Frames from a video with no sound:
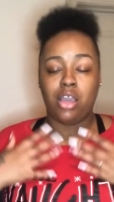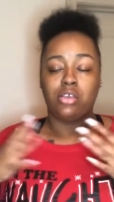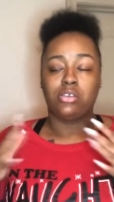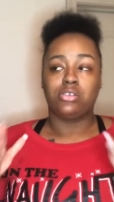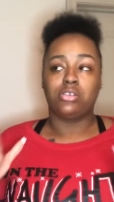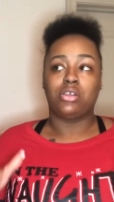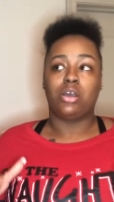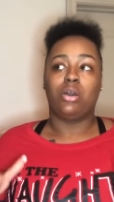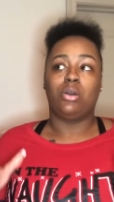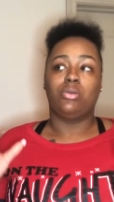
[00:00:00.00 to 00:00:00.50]

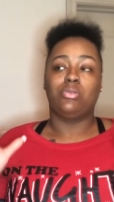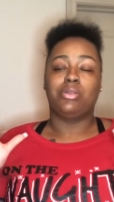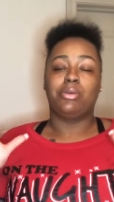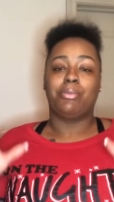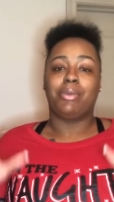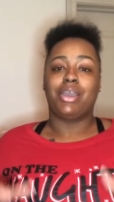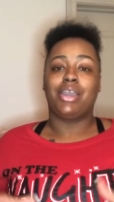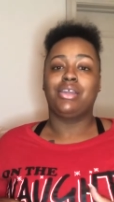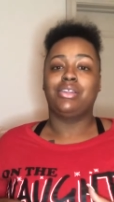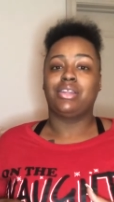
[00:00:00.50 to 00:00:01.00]
So the
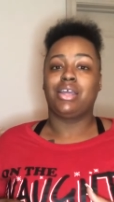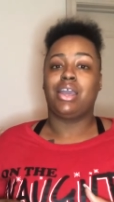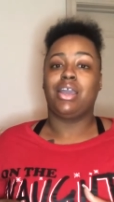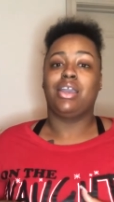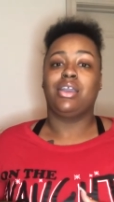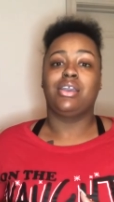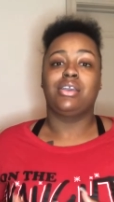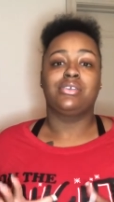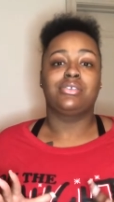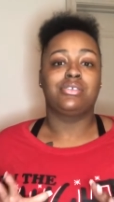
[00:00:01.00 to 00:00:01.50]
main
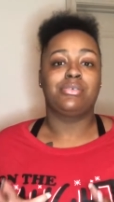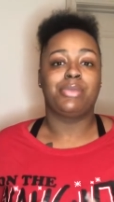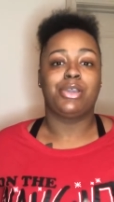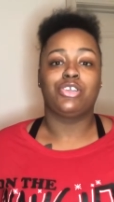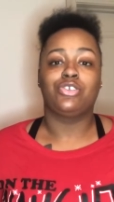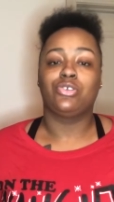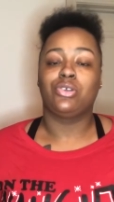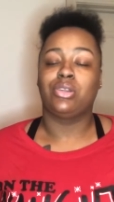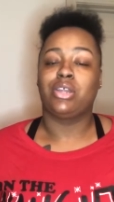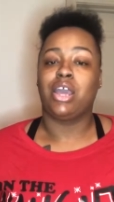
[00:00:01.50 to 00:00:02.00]
thing is to make
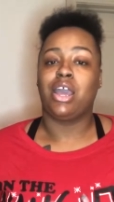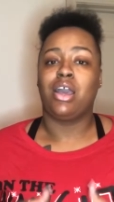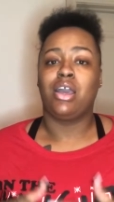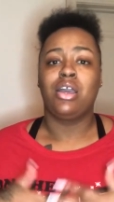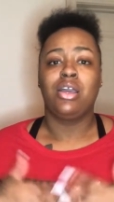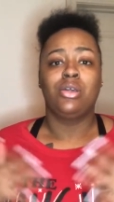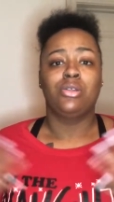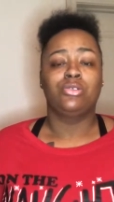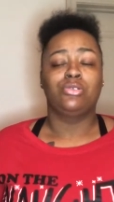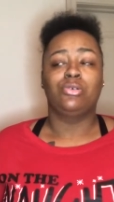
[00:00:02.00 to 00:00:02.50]
sure that
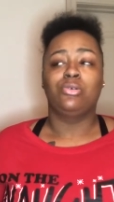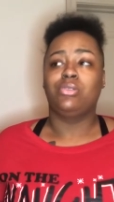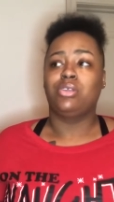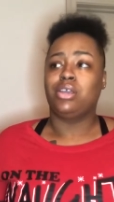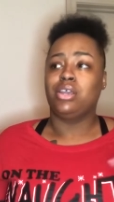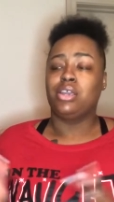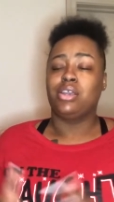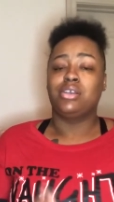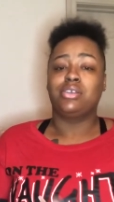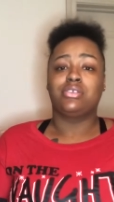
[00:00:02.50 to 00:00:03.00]
through the
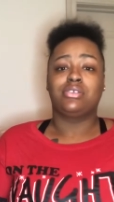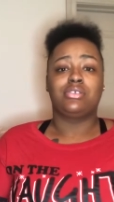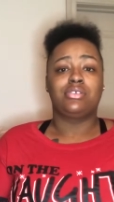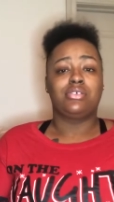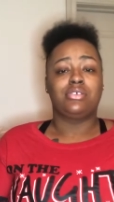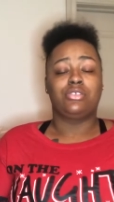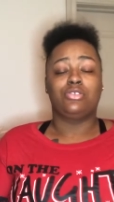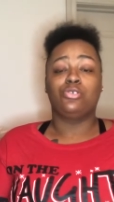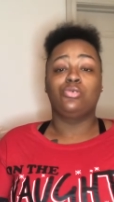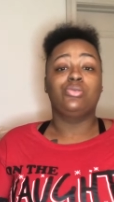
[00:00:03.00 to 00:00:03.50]
years
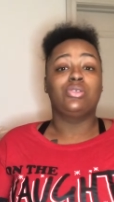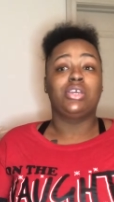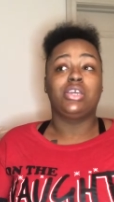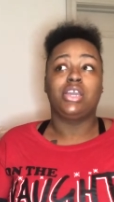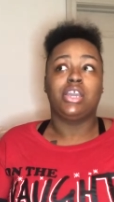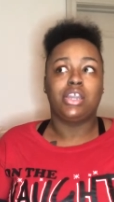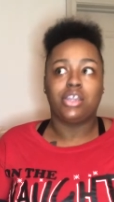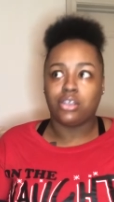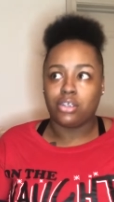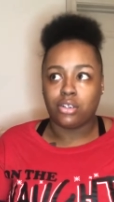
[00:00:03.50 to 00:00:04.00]
through the
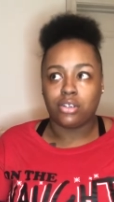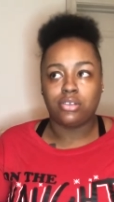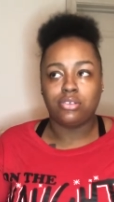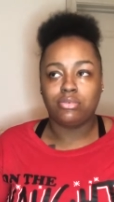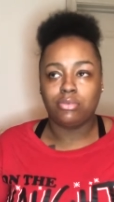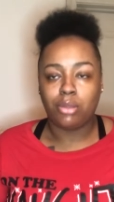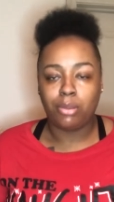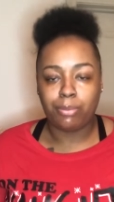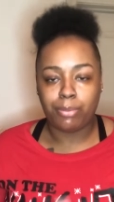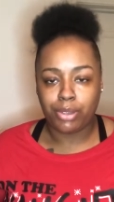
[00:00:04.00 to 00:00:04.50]
year
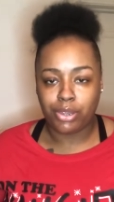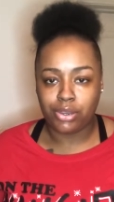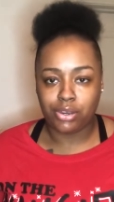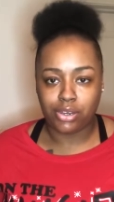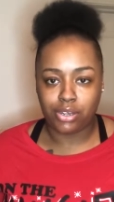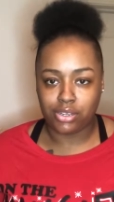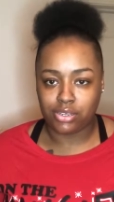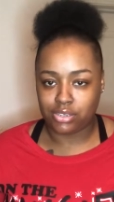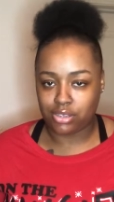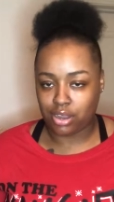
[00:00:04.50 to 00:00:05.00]

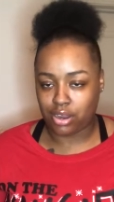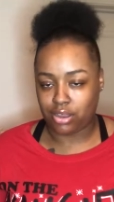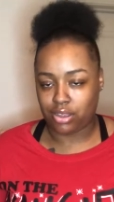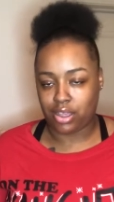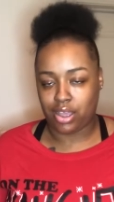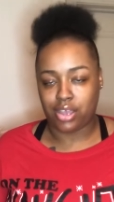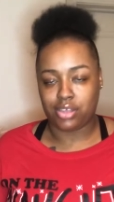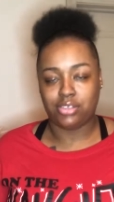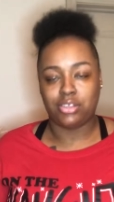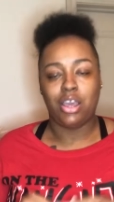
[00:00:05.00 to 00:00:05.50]
period, sorry
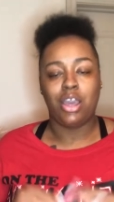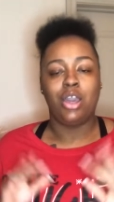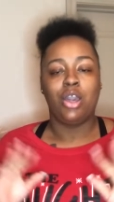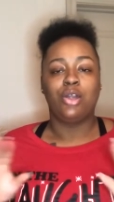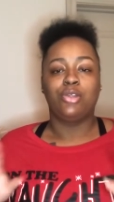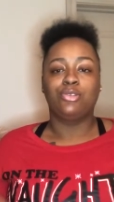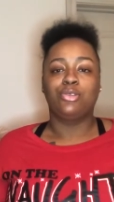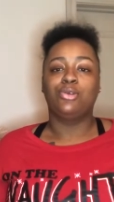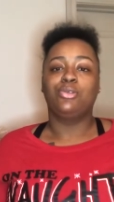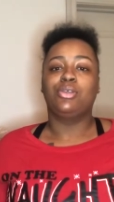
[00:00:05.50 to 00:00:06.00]
guys,
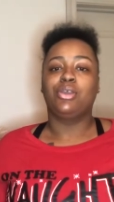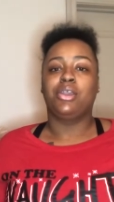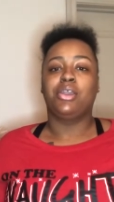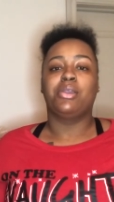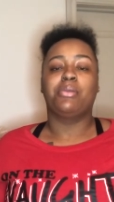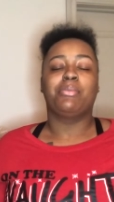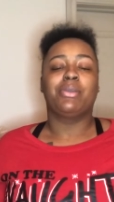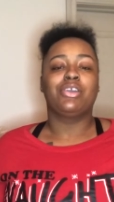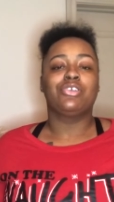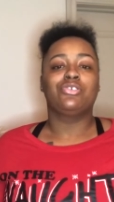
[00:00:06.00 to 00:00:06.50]
through the
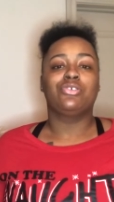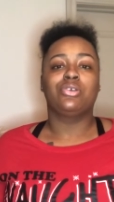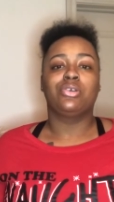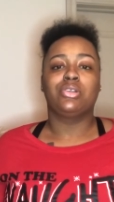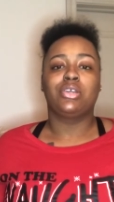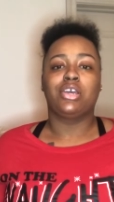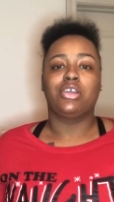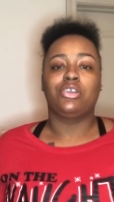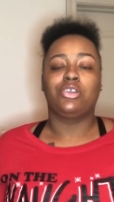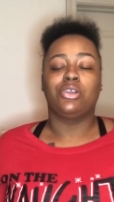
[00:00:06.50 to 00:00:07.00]
year, make sure
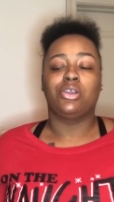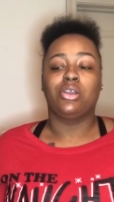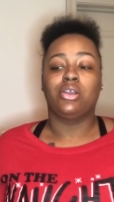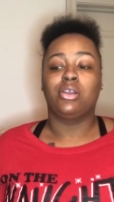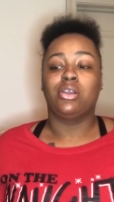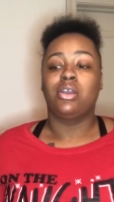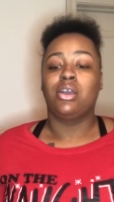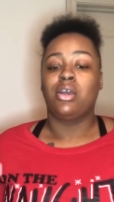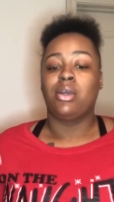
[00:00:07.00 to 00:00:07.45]
that you're